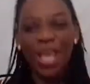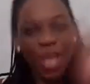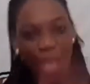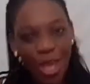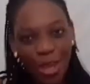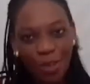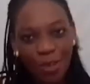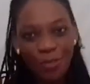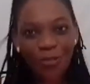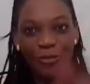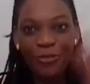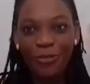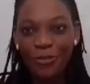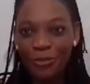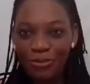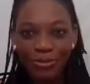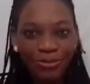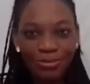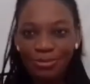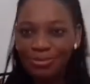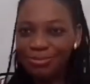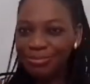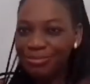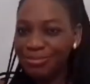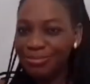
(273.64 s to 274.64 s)
If
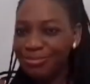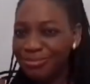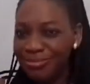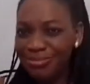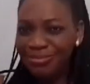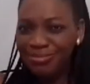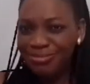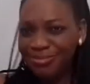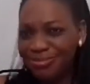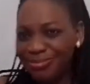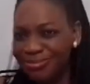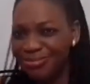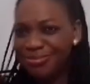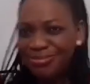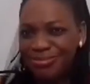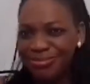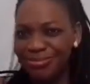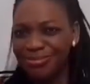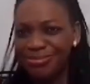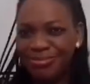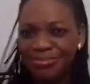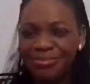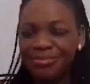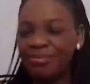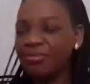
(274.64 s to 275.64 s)

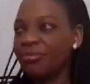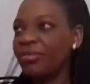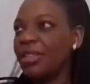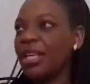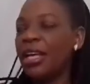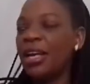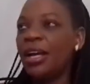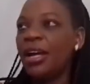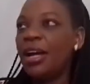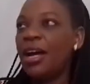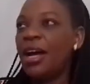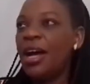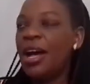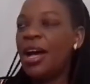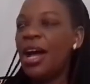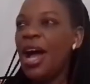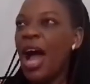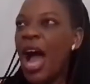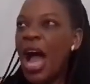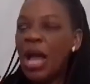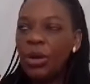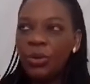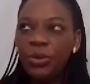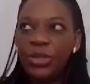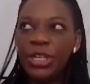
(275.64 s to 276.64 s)
mm,
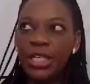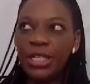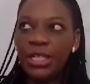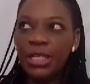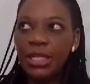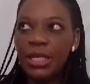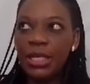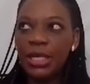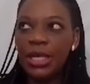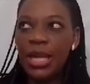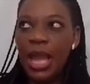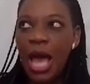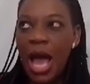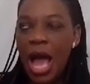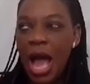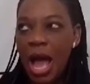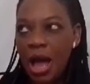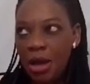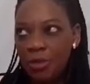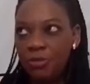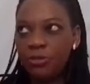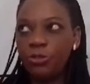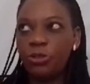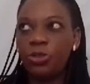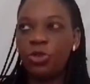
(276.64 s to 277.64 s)
I wouldn't
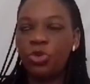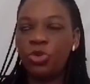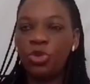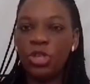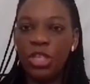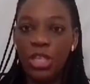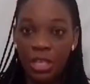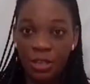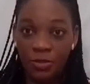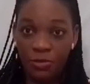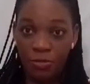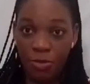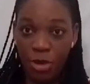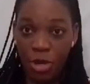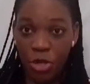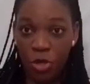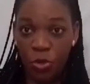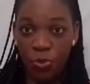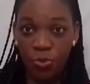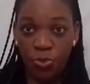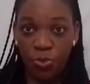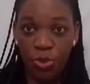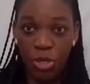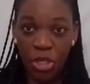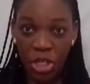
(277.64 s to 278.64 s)
love to give my
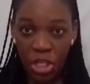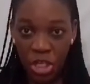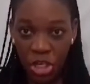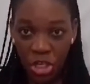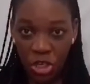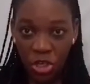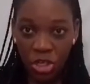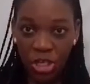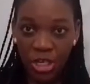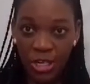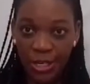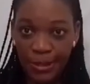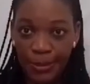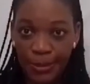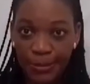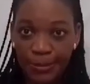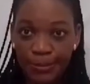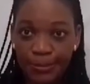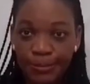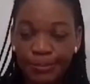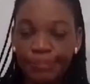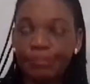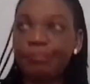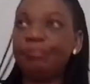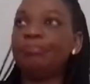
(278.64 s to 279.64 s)
opinion,
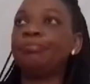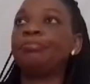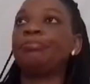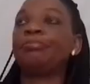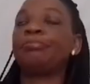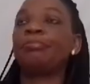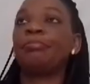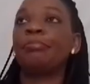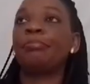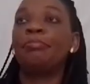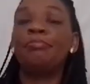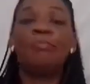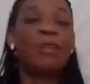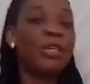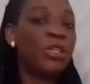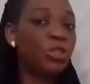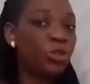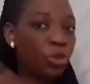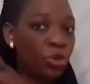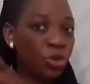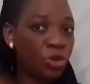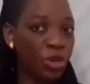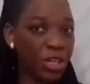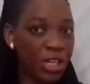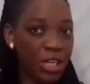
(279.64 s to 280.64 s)
but
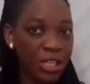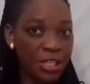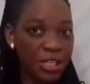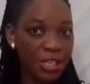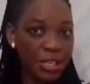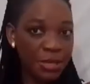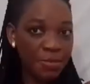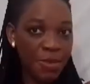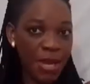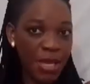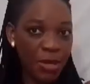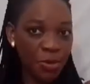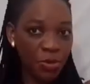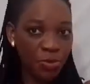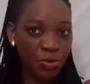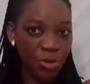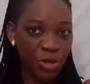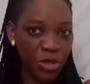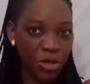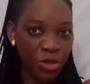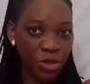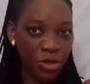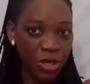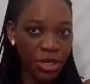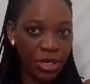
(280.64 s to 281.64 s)
you already see my
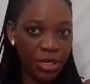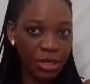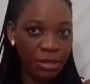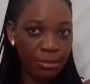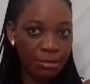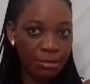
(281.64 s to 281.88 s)
opinion.